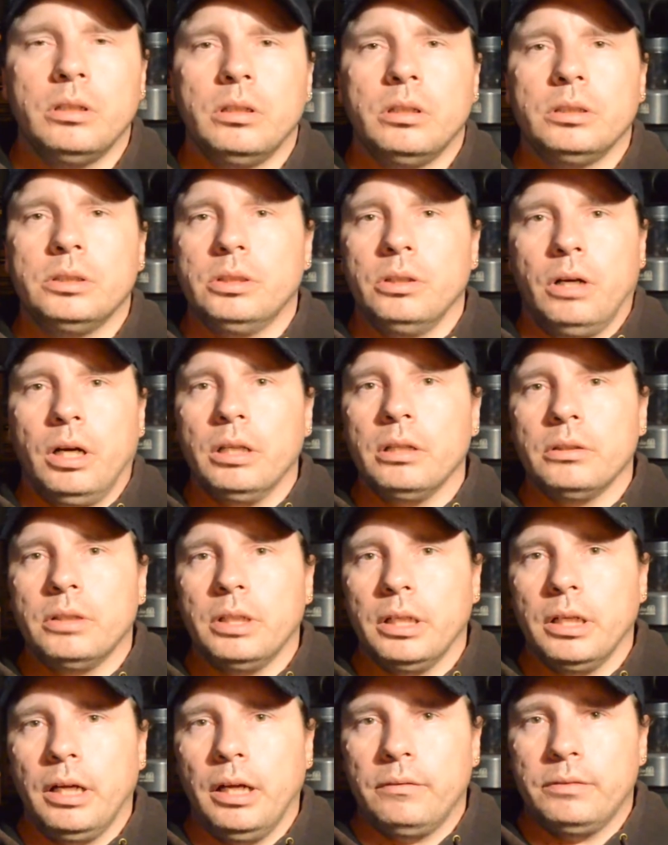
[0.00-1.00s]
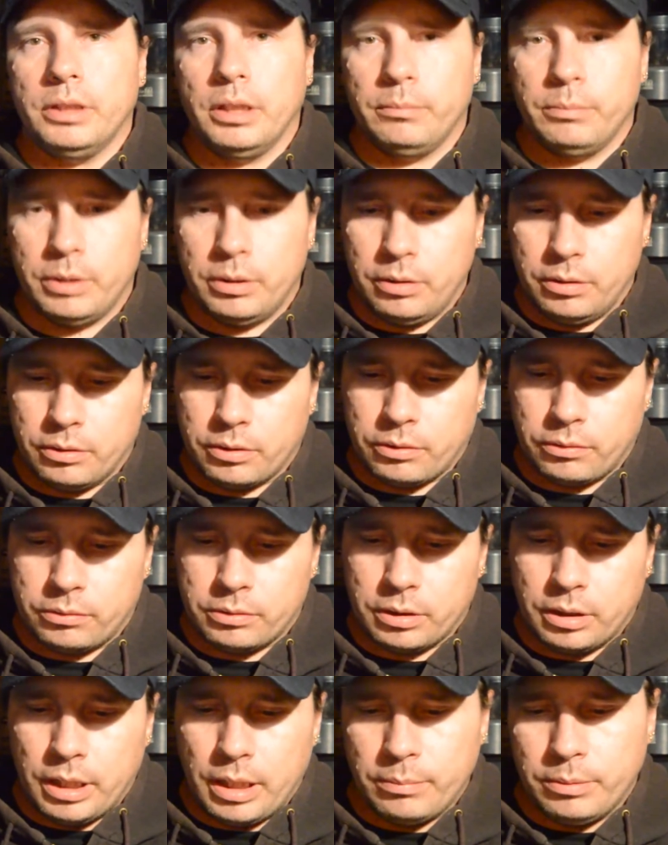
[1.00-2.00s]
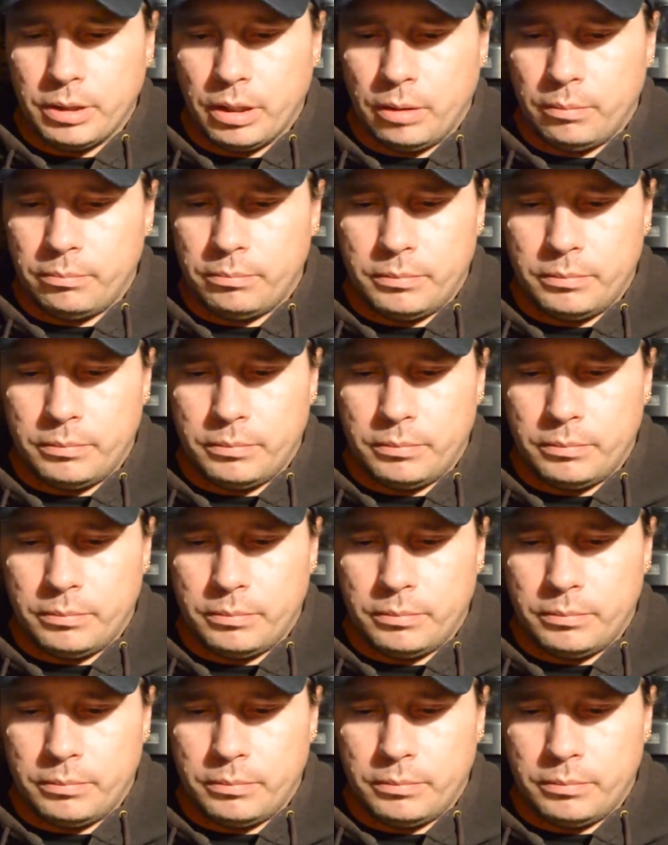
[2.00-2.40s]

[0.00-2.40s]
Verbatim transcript: So I don't think I have time to you know, throw it in the laptop.